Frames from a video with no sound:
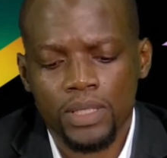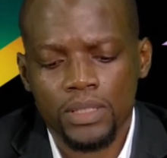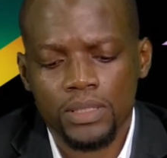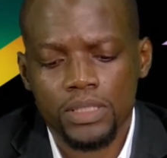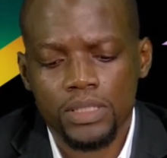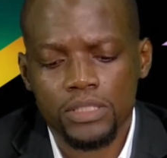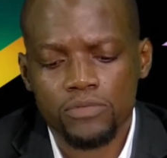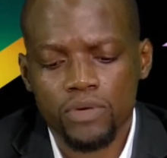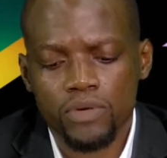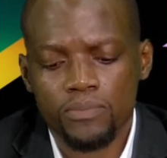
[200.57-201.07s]

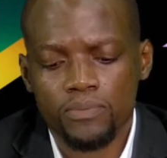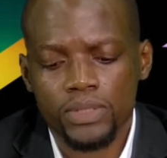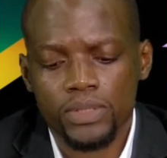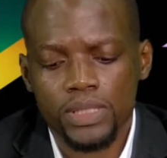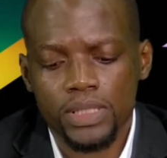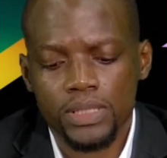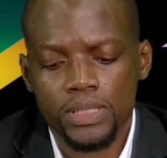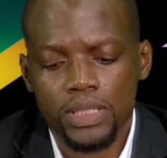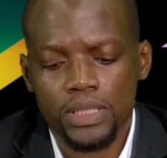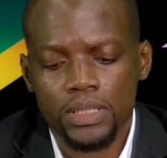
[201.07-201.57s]
This
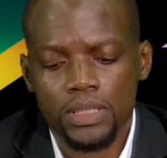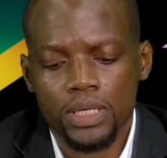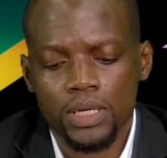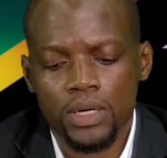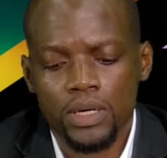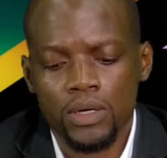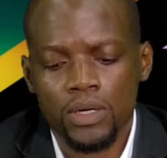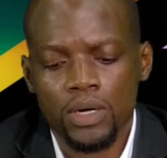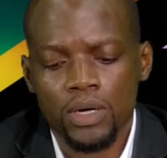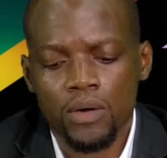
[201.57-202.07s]
represented
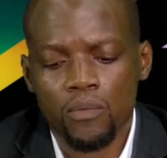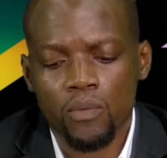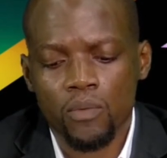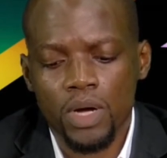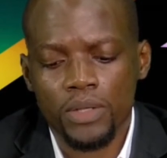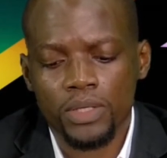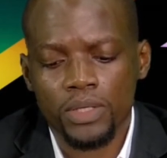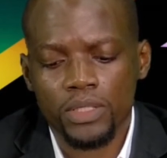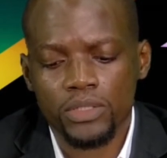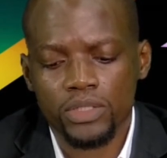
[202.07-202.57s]
a
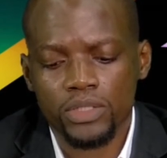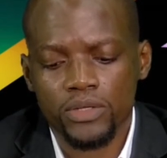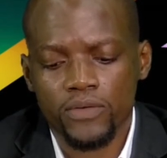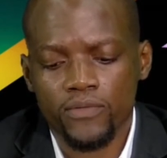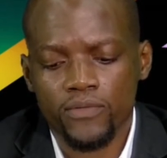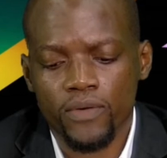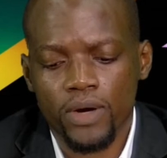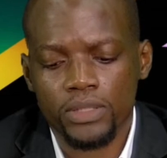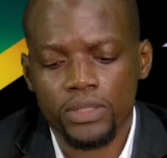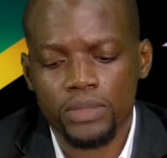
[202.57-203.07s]

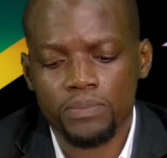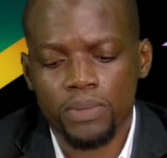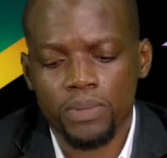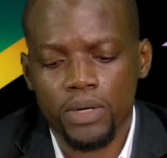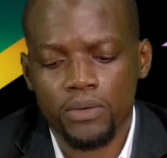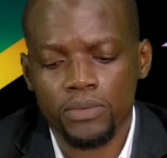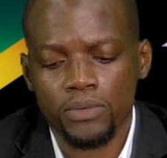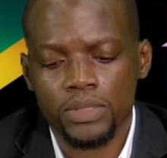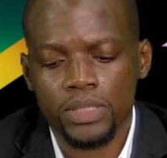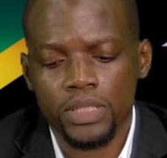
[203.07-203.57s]
140
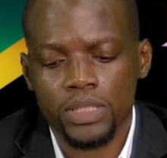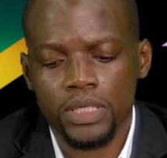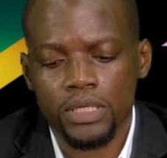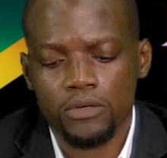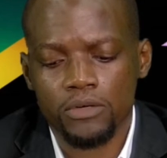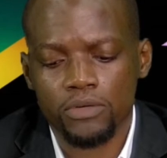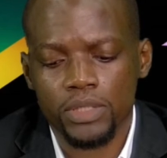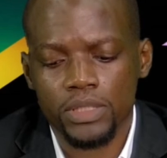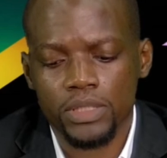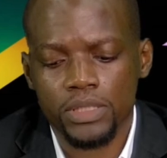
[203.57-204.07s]
pounds
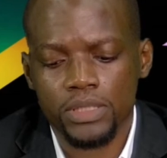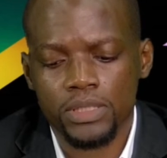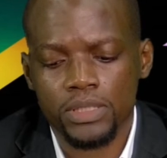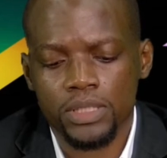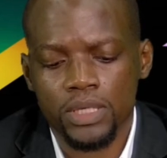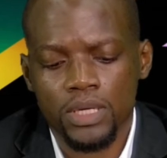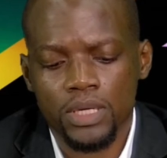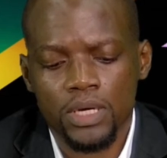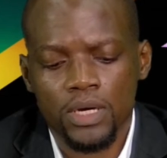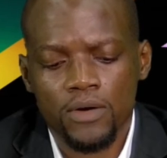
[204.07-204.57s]
increase
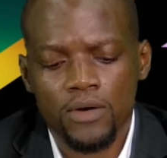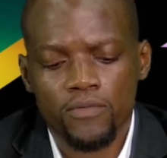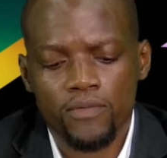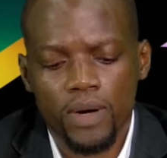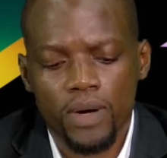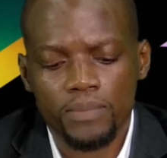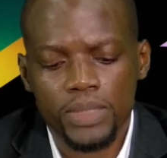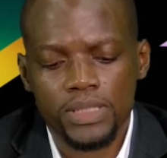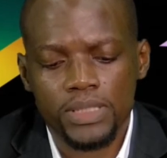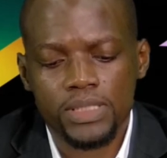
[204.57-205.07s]

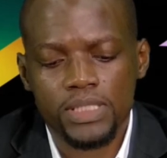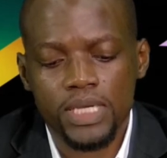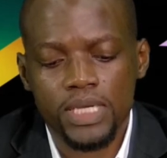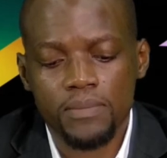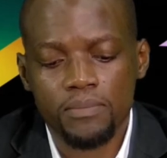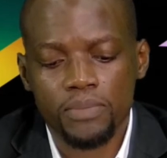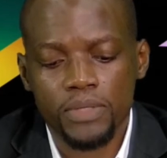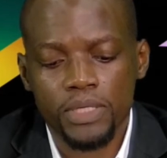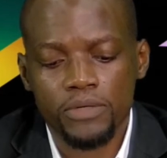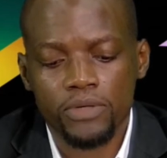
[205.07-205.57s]
from the
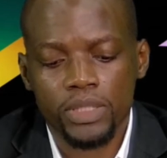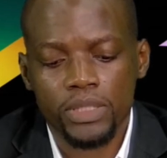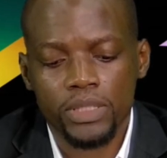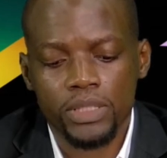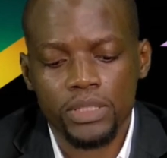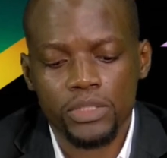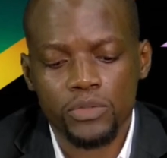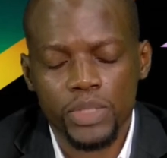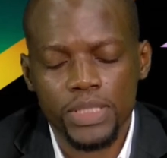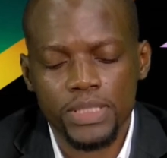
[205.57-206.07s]
same period
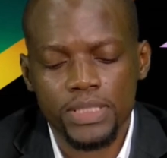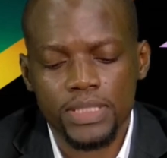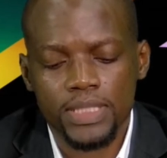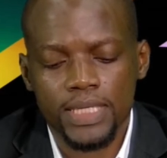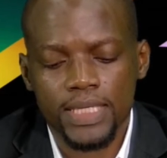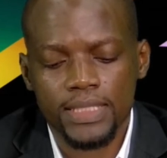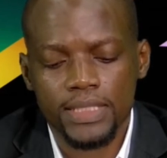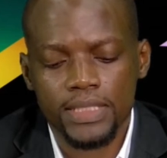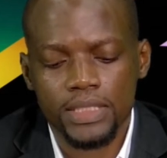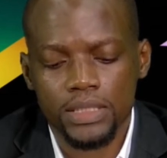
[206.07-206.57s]
in
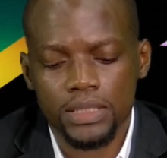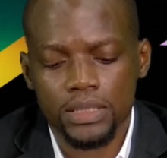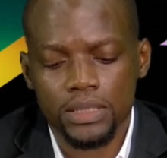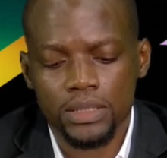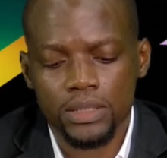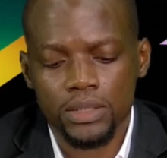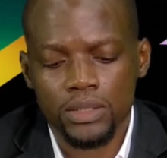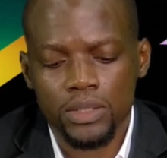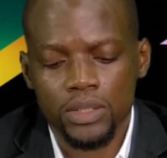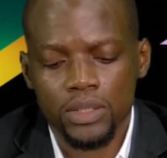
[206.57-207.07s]
2019,